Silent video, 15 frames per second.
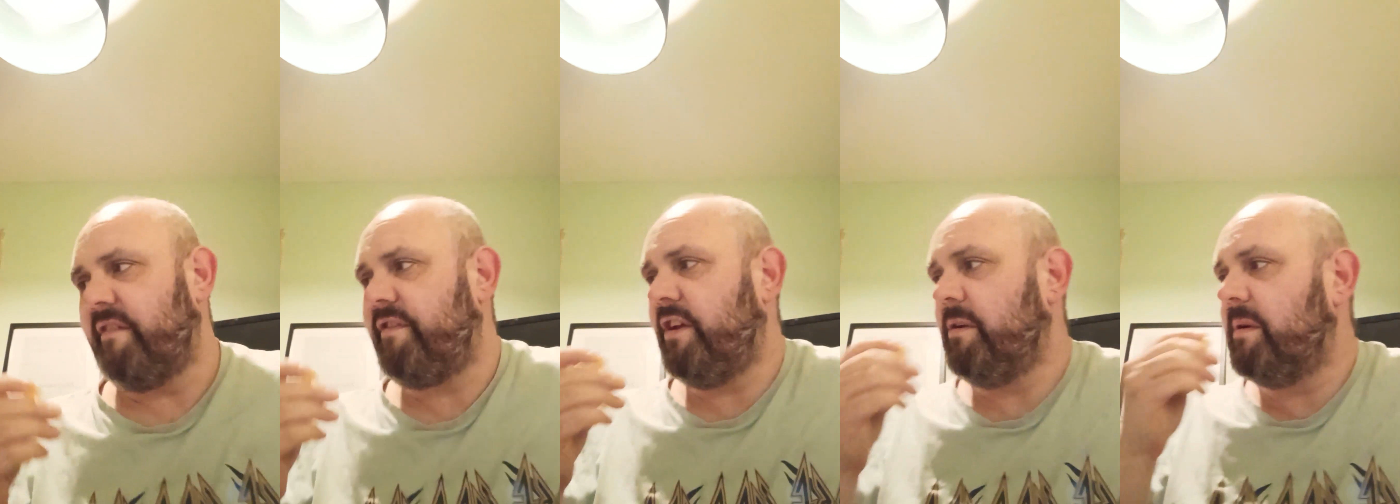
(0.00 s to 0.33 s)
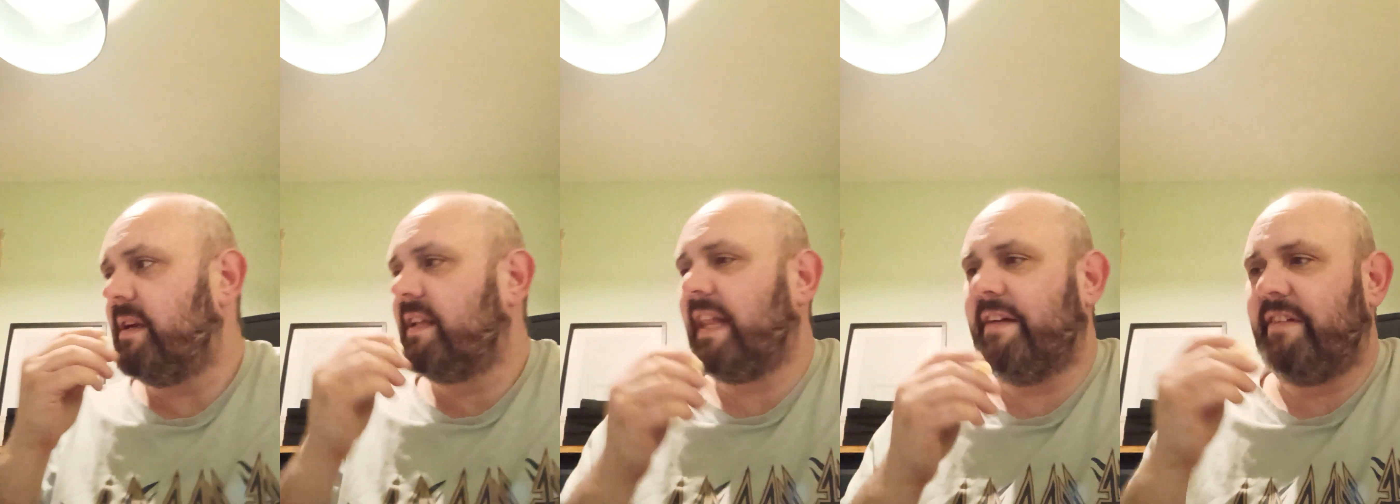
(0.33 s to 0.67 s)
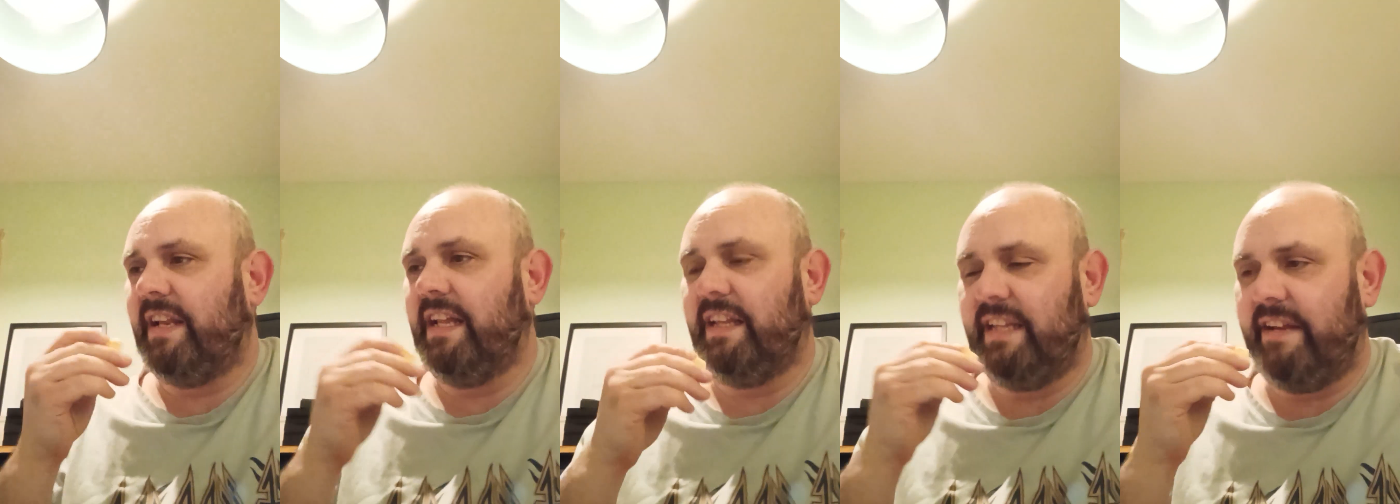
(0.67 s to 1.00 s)
and a few
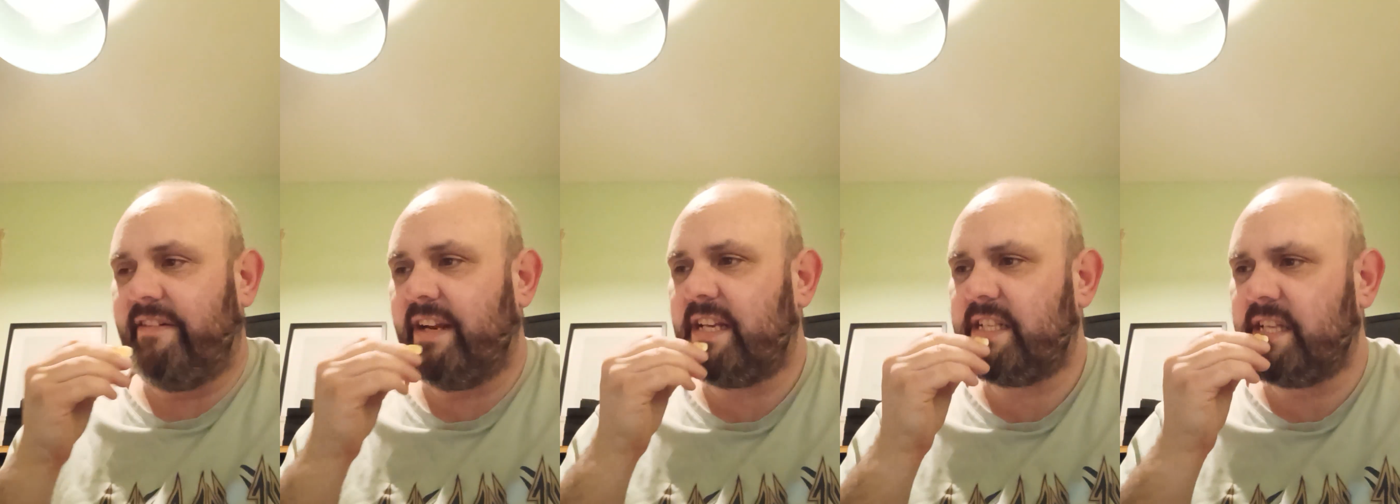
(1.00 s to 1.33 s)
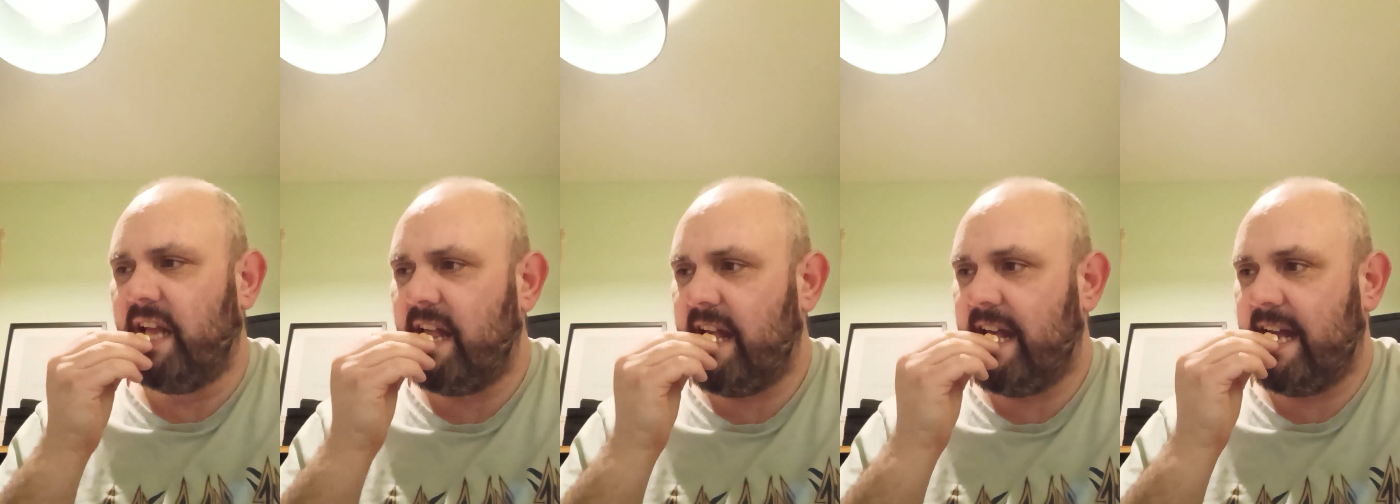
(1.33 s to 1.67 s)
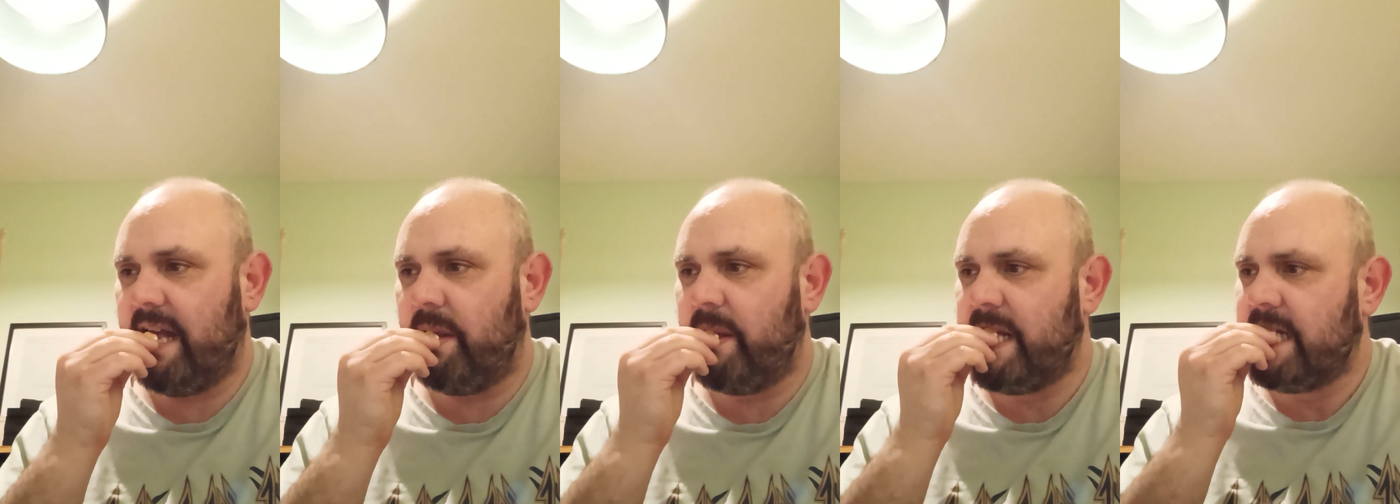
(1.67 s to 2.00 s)
clever little lyrics.
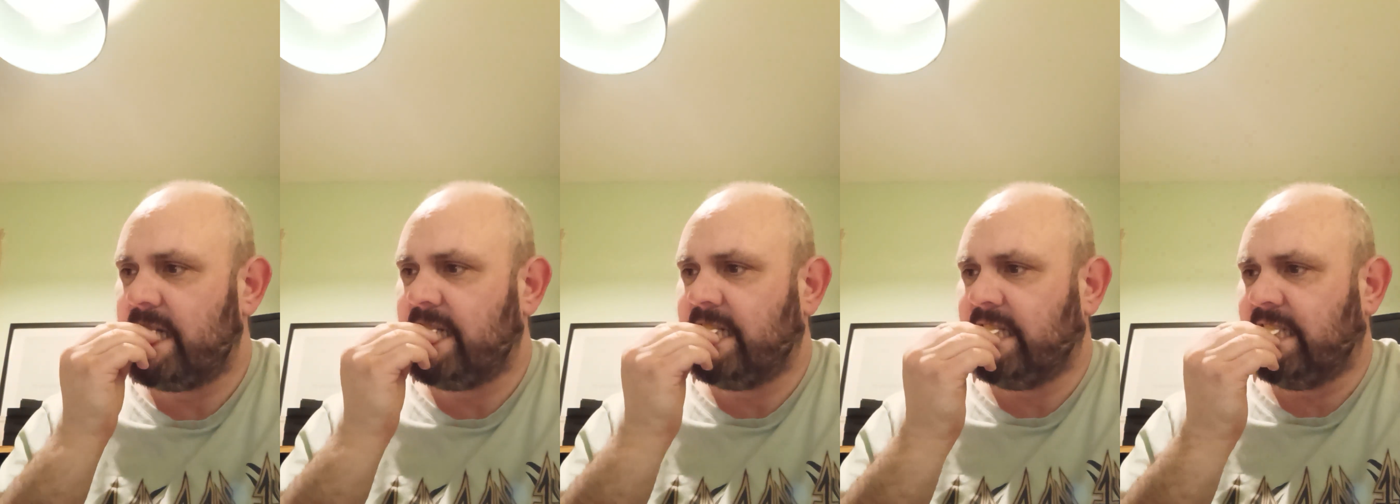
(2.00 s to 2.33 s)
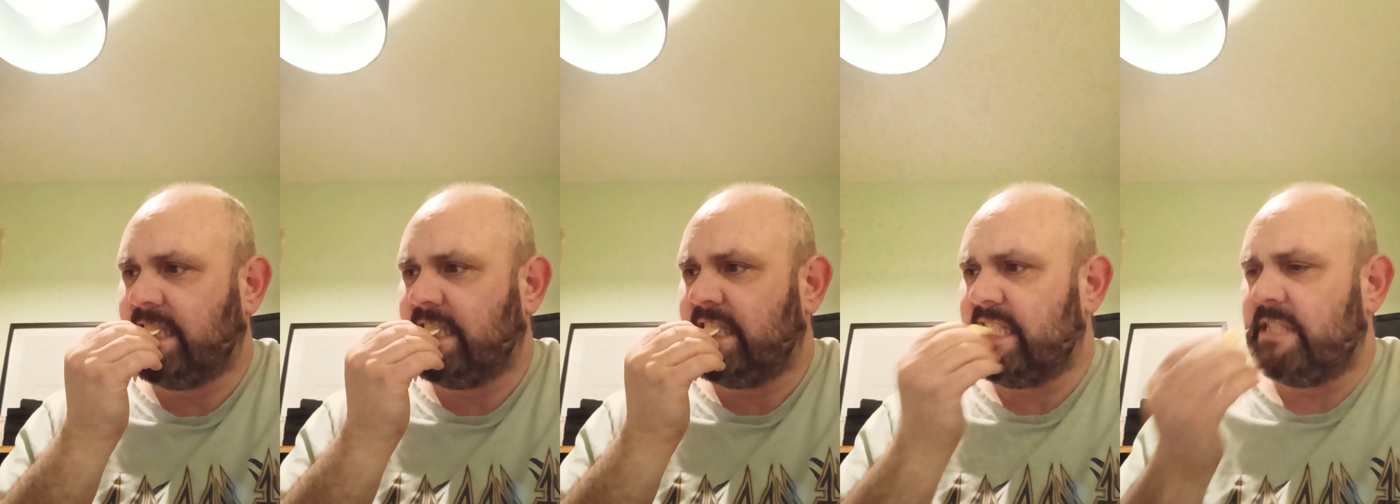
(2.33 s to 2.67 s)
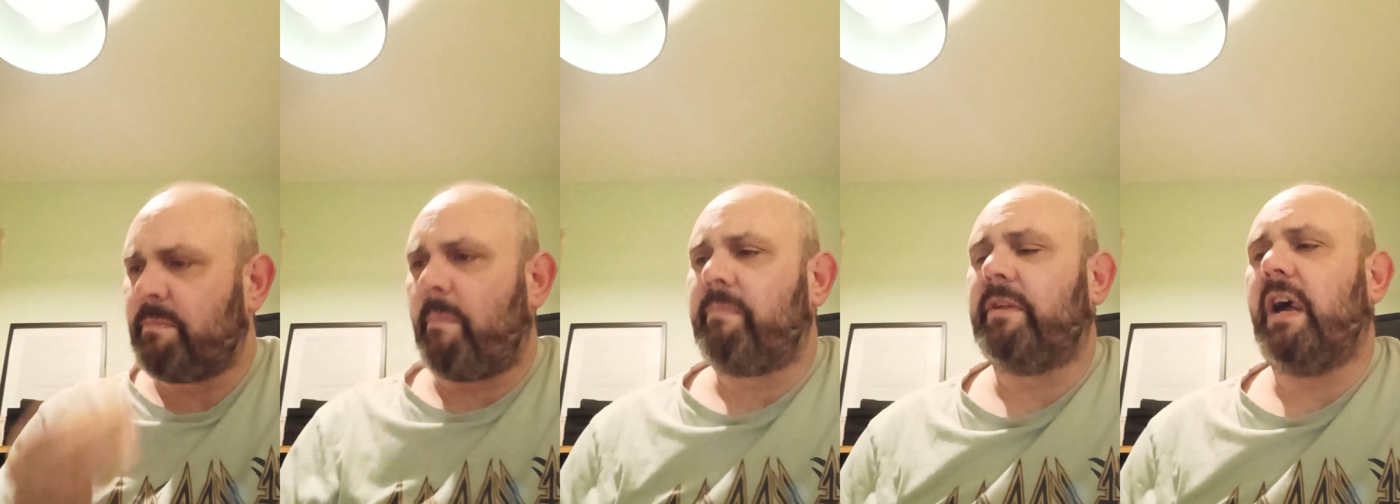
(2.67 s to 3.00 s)
And
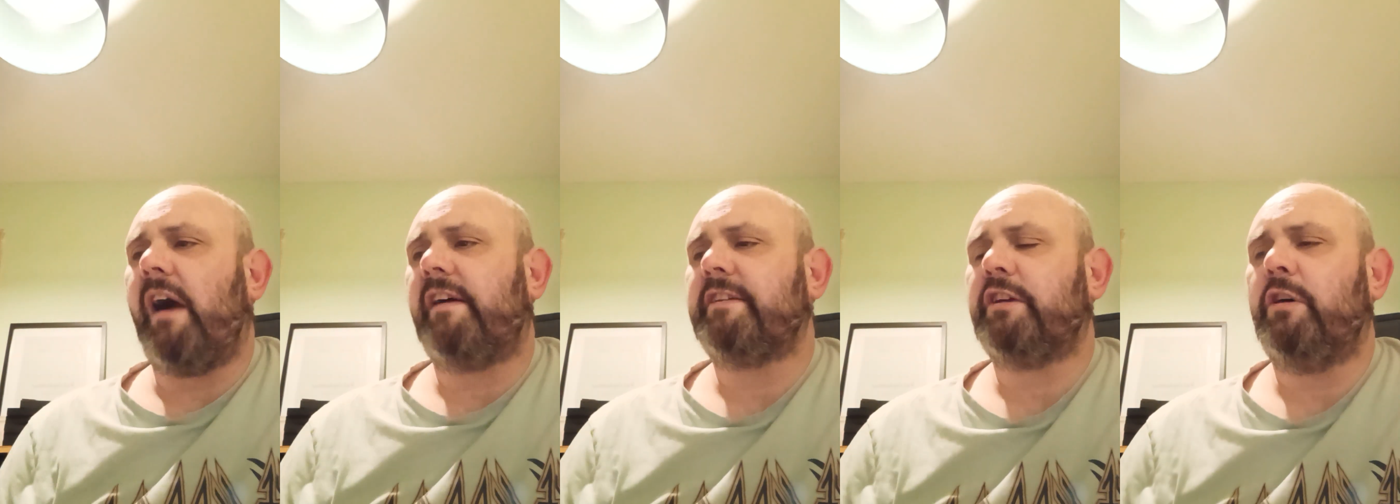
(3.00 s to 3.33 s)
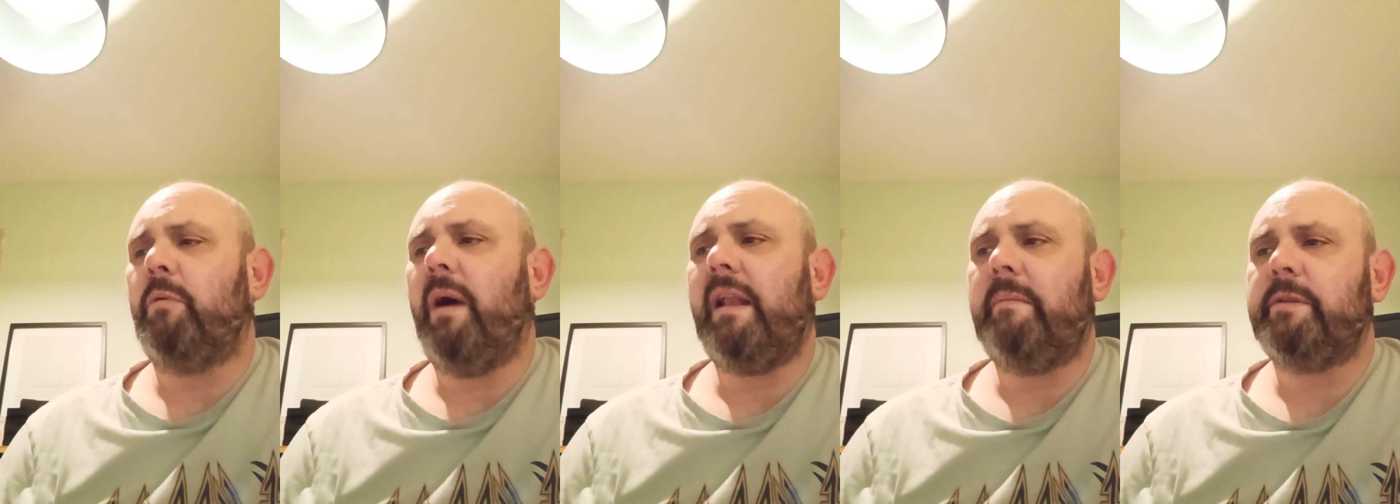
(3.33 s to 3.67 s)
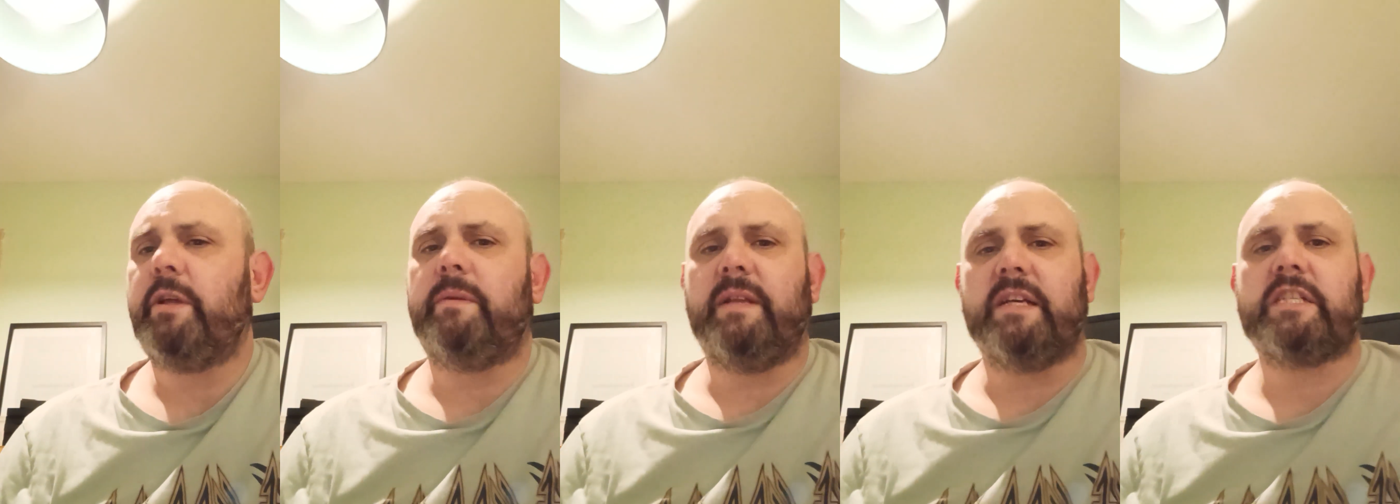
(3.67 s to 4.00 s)
I thought, while I'm
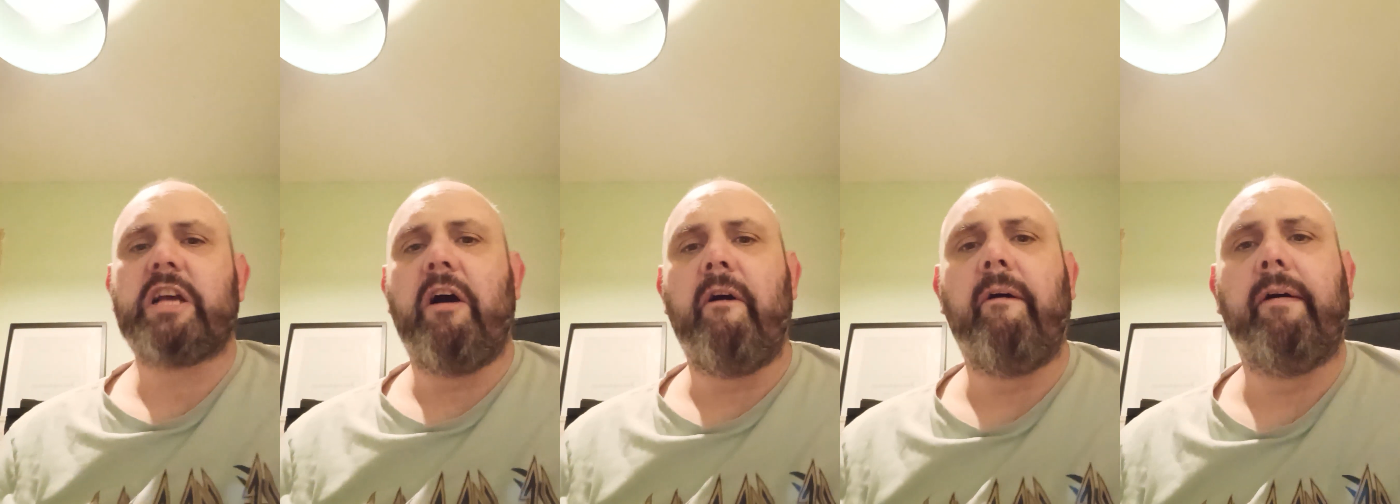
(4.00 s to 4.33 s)
doing this